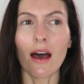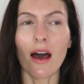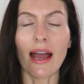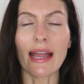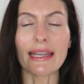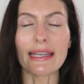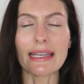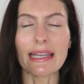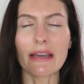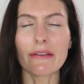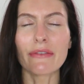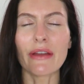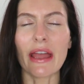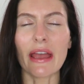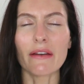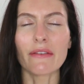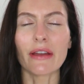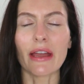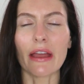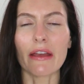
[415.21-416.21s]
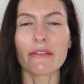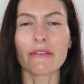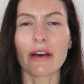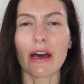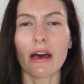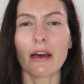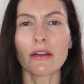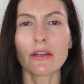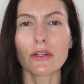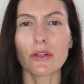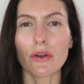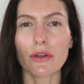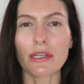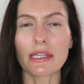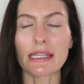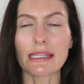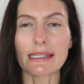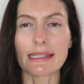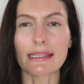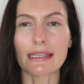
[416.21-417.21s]
I never ever ever go
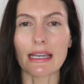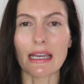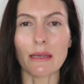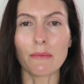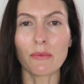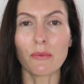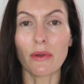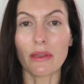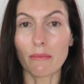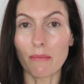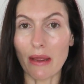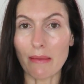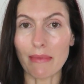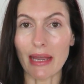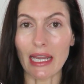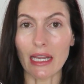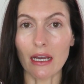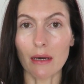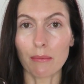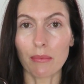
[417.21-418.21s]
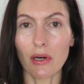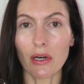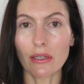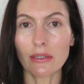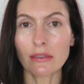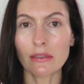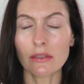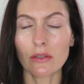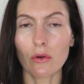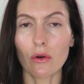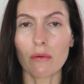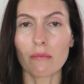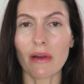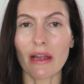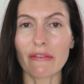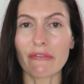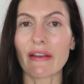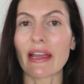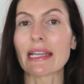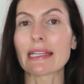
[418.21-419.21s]
to sleep with my makeup on or
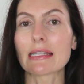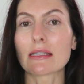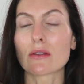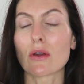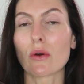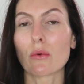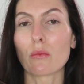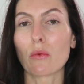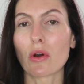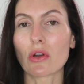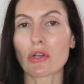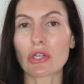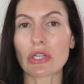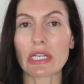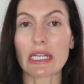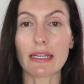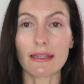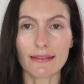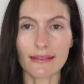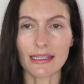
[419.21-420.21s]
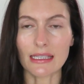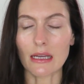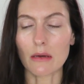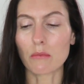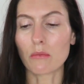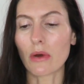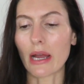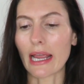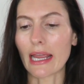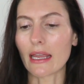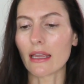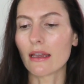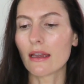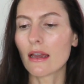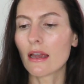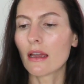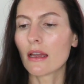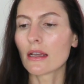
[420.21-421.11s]
my face not washed in some way.